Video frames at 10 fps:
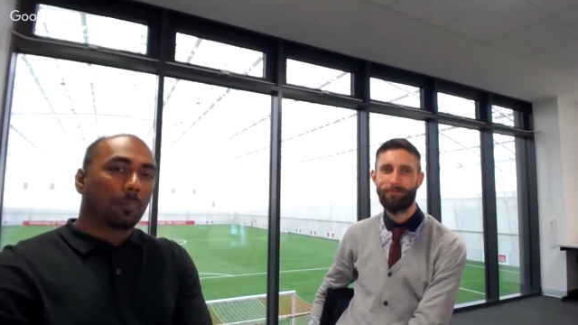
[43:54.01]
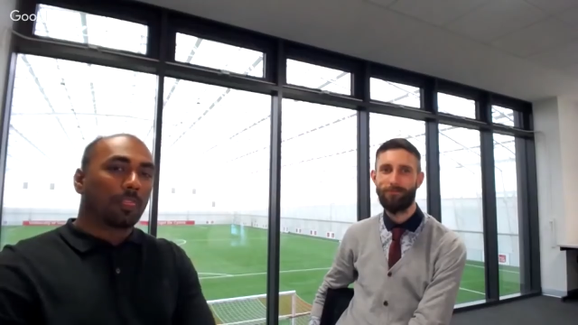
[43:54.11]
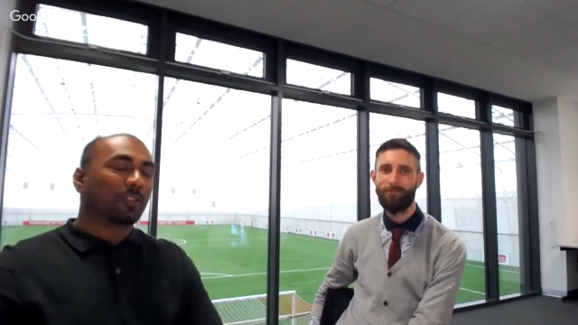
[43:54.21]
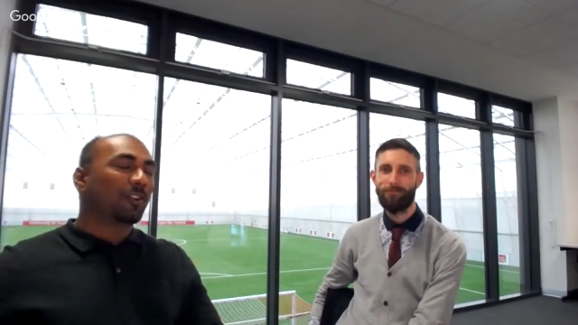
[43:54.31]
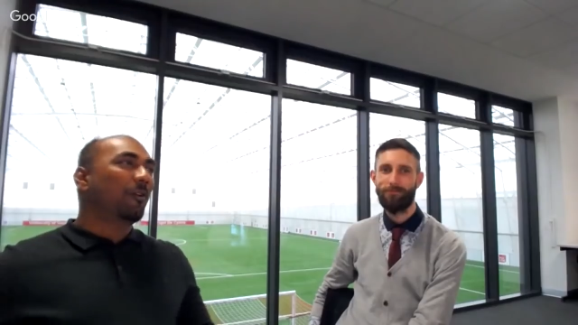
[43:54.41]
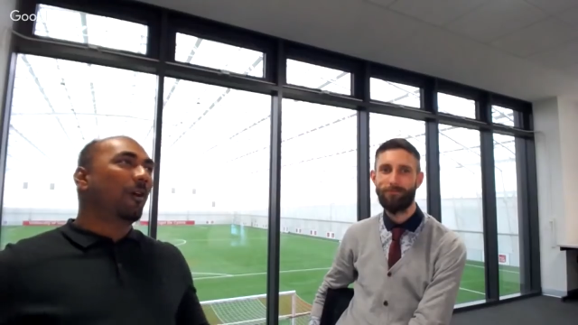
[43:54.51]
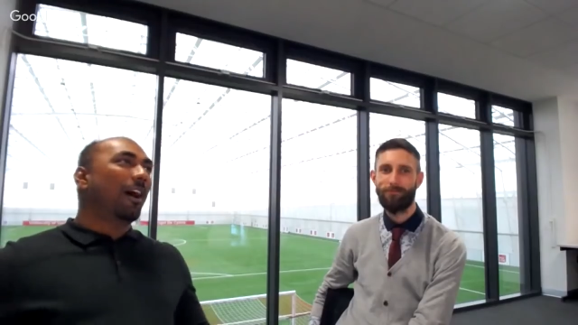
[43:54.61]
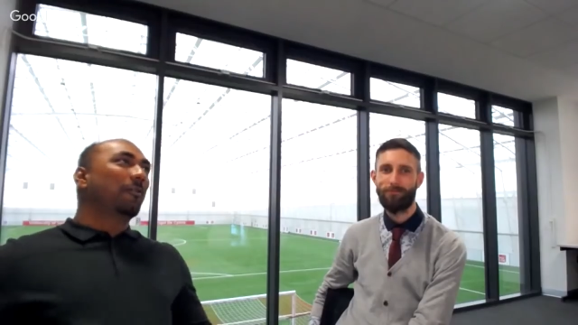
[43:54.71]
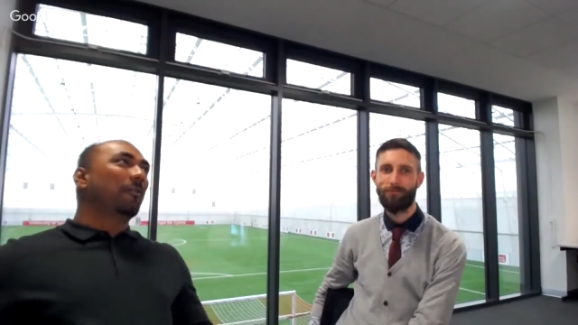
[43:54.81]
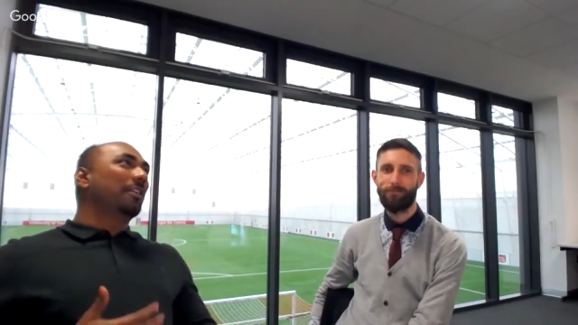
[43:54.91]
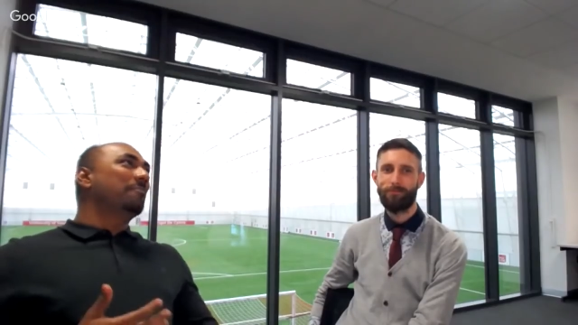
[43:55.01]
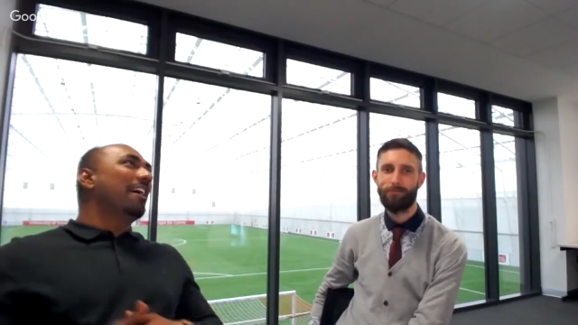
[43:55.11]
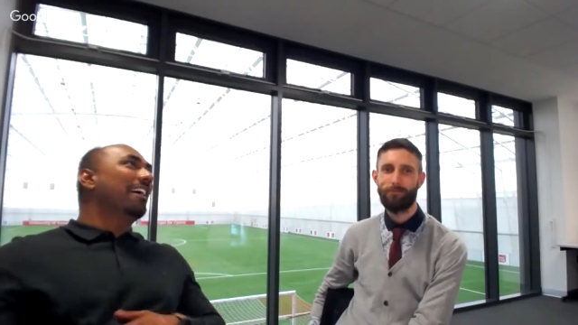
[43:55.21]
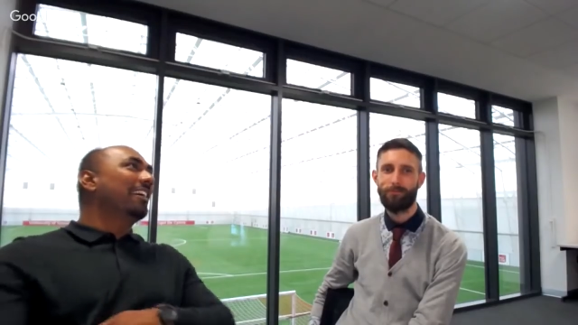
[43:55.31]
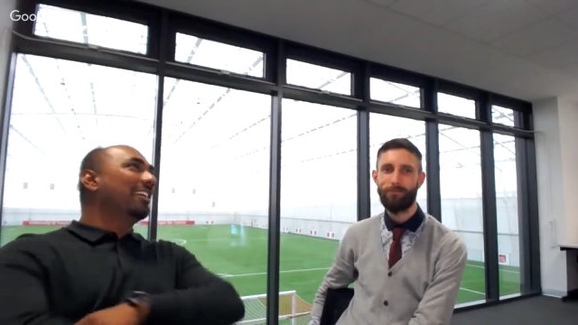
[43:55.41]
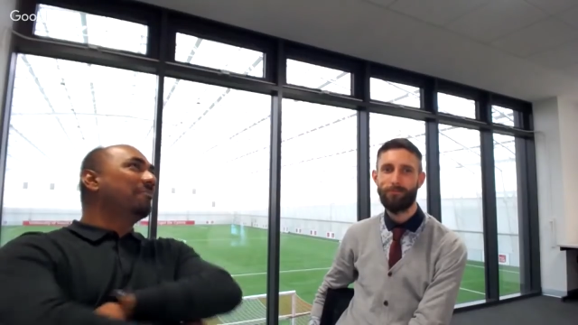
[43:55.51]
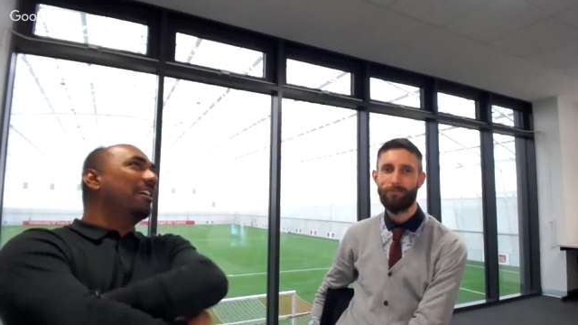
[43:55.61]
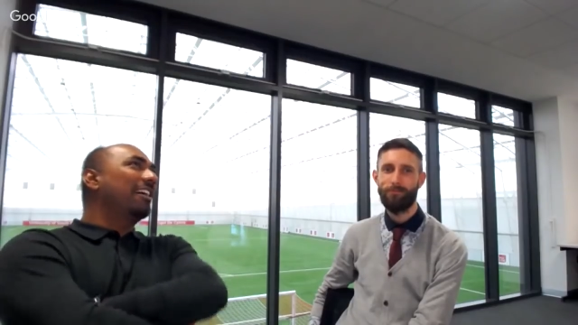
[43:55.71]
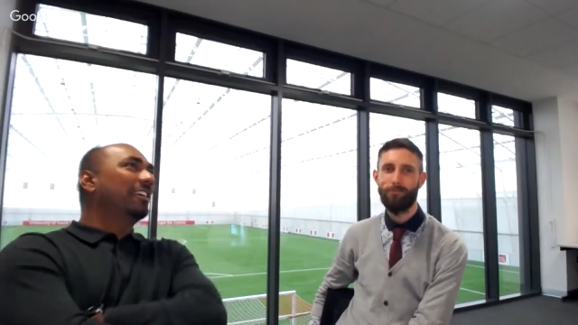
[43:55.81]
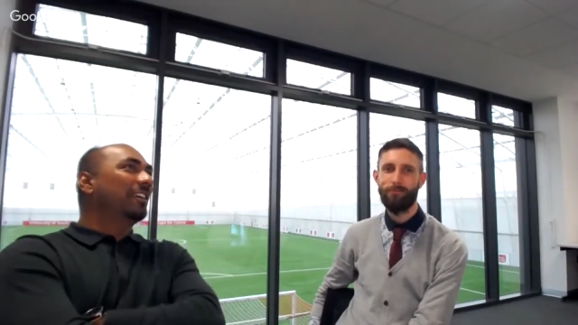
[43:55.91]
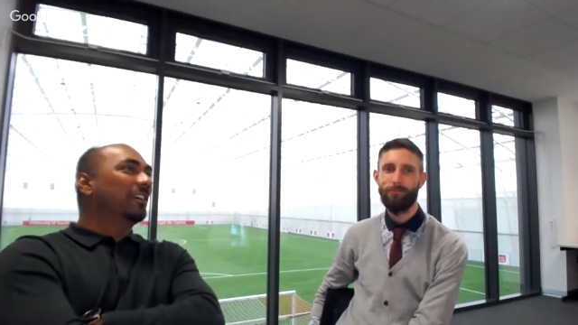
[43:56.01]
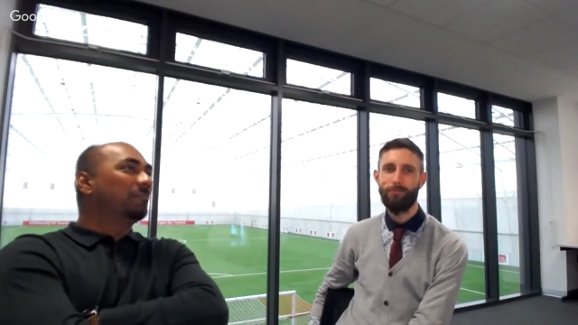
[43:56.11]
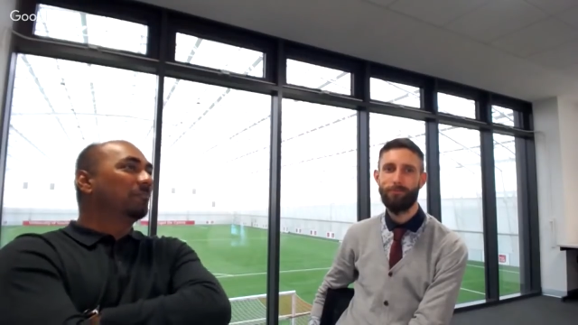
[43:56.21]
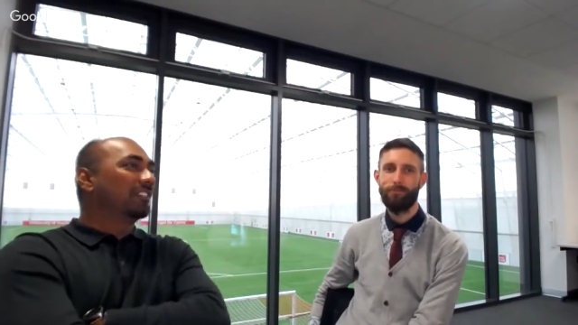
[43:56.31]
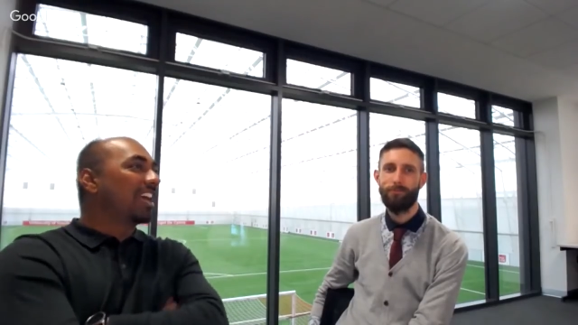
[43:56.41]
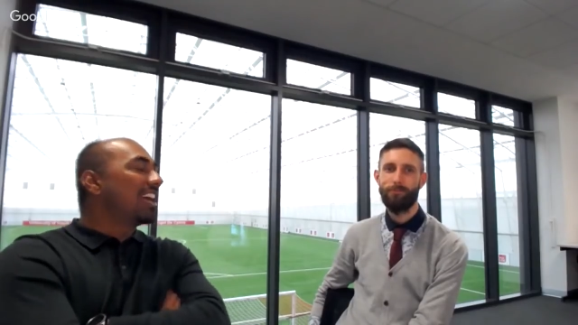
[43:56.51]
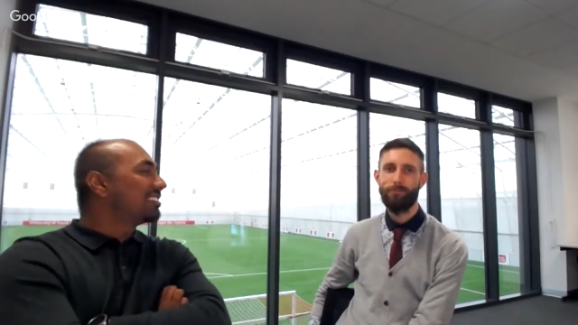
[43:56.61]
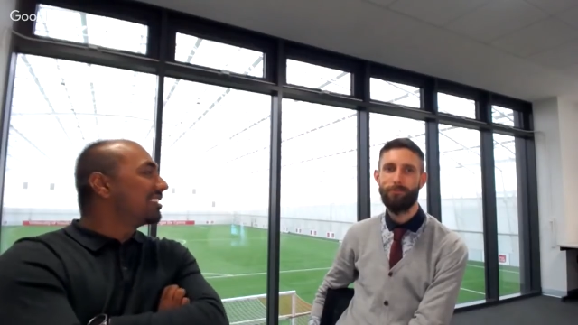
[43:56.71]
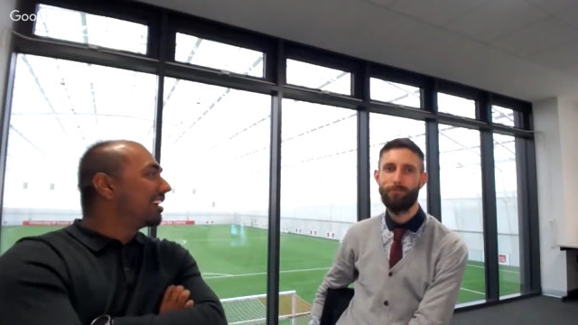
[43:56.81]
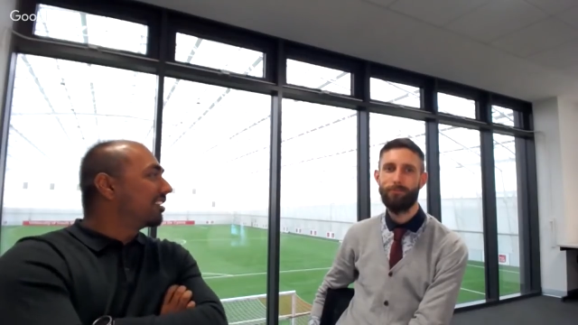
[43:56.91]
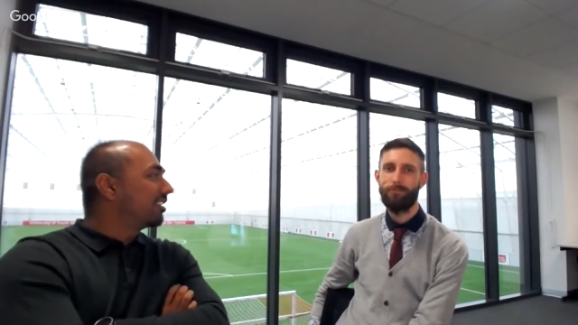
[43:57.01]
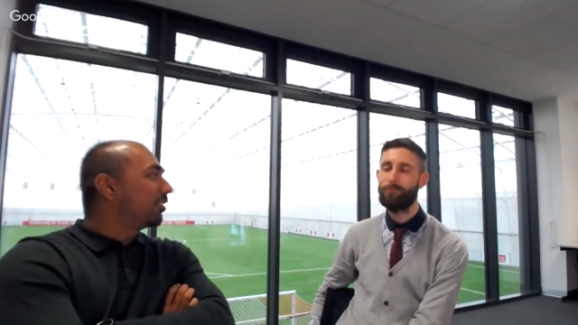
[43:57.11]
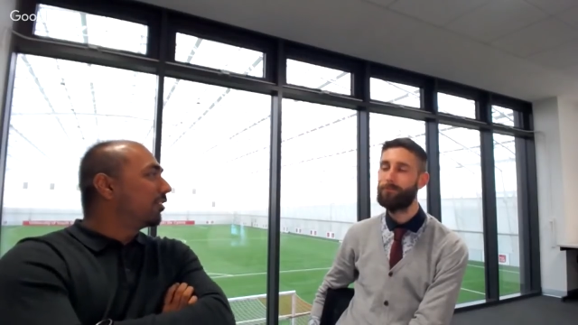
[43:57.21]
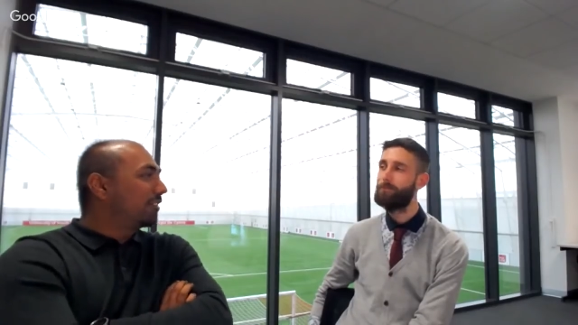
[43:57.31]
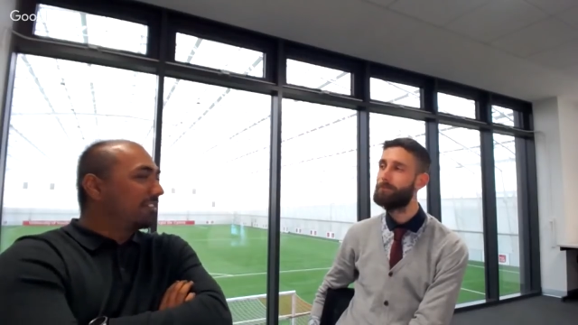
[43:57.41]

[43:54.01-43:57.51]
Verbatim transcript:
Speaker 1: you know, uh, in my in my um, CAS letter or